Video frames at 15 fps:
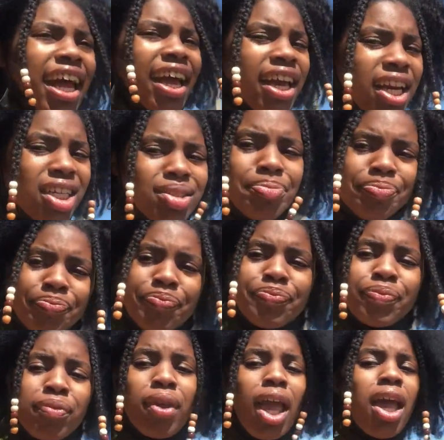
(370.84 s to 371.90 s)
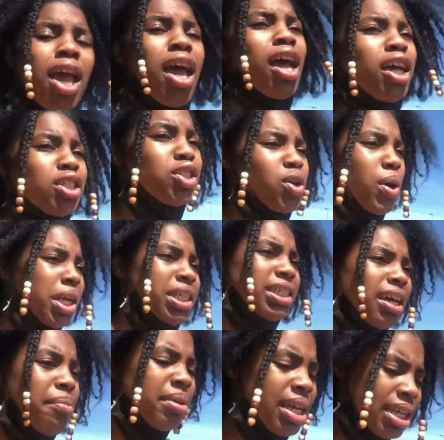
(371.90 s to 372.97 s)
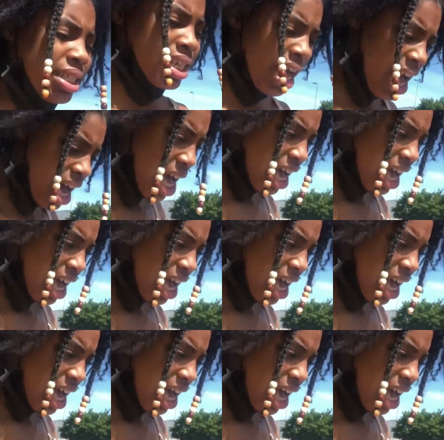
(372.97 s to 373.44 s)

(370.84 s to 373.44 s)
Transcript: I hate it. So anytime it gets hot,